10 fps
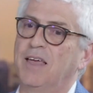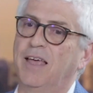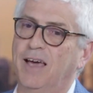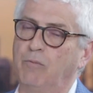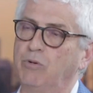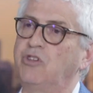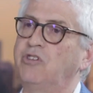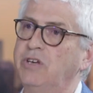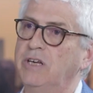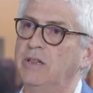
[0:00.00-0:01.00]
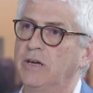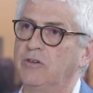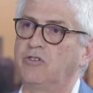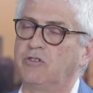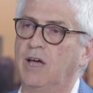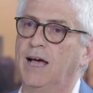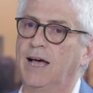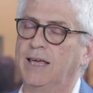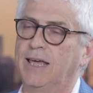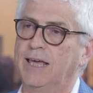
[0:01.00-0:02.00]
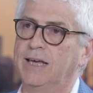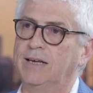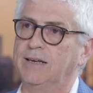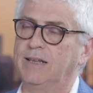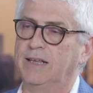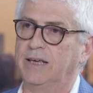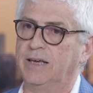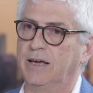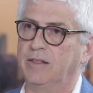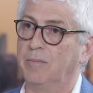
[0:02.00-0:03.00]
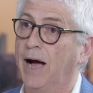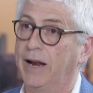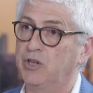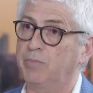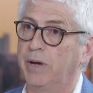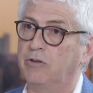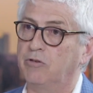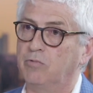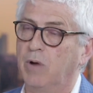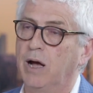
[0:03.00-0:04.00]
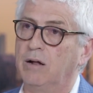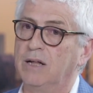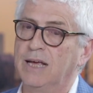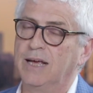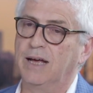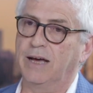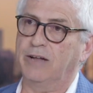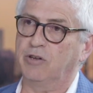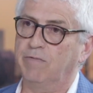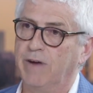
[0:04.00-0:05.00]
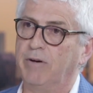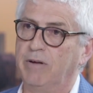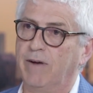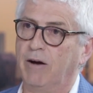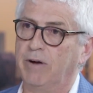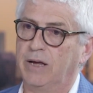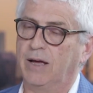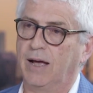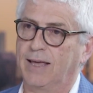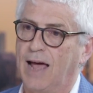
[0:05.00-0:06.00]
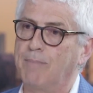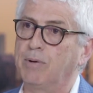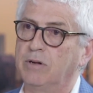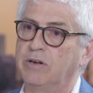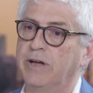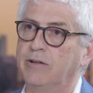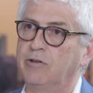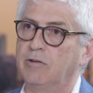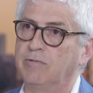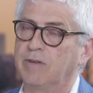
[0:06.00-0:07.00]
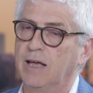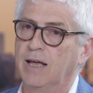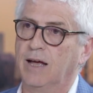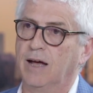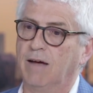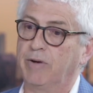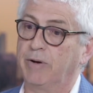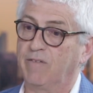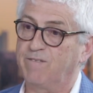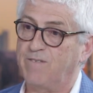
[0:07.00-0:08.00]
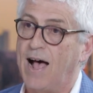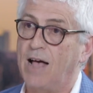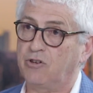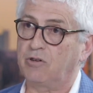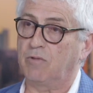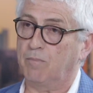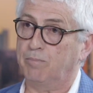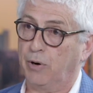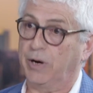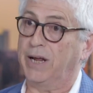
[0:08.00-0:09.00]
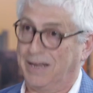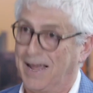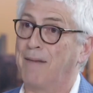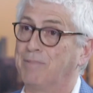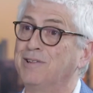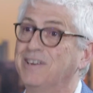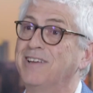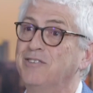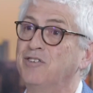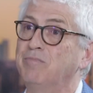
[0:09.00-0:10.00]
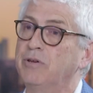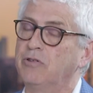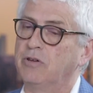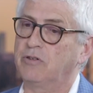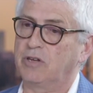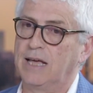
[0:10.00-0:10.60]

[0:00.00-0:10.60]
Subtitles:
and we're seeing this in the mining space as well. It's a very, very capital intensive, very fast burning capital intensive business.